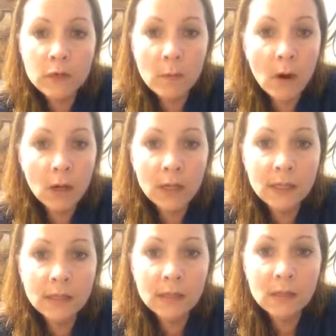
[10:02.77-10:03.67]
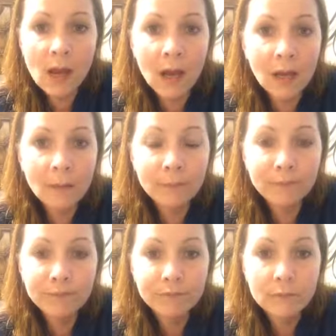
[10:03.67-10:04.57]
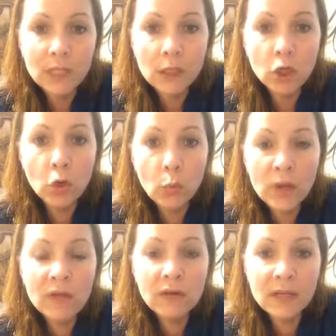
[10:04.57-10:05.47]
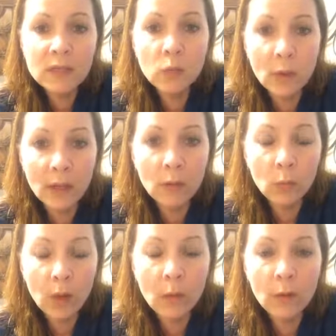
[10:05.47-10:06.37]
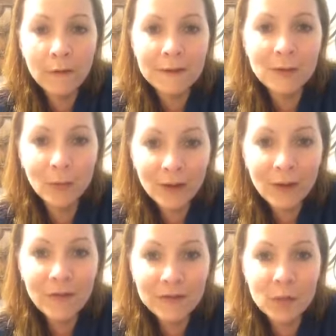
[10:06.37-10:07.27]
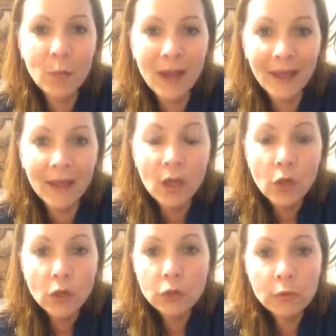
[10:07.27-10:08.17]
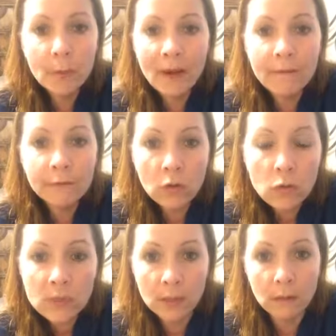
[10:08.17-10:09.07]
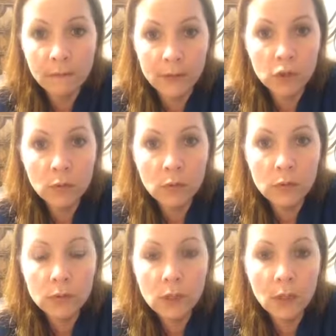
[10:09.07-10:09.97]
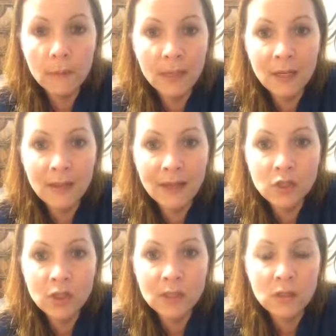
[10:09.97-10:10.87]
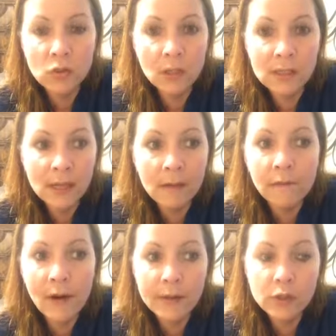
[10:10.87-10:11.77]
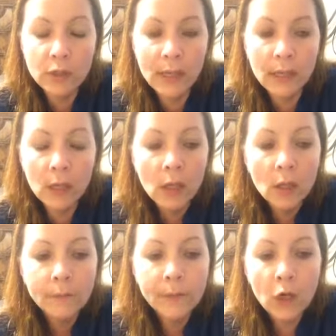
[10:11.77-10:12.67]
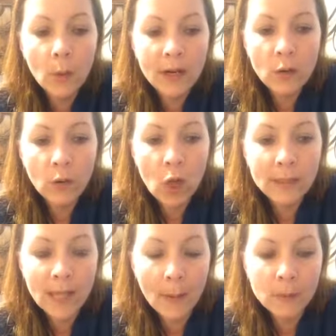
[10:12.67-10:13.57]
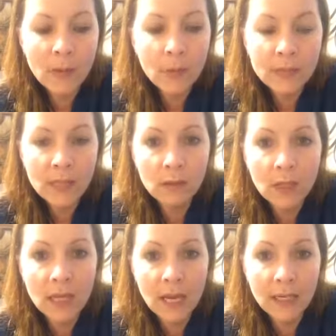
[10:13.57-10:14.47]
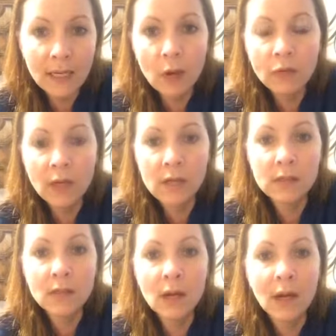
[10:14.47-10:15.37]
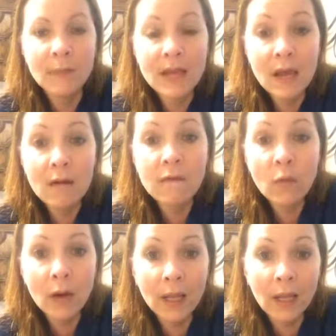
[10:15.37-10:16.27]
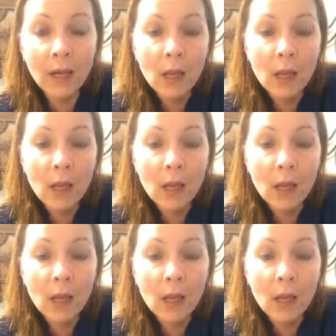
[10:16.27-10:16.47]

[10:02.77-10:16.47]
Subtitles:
markets, where there is a way, where there's a will, there's a way. You can buy frozen vegetables. I mean, that's just as good as like fresh. Like, I know a lot of times people say that they can't eat healthy because they can't afford it.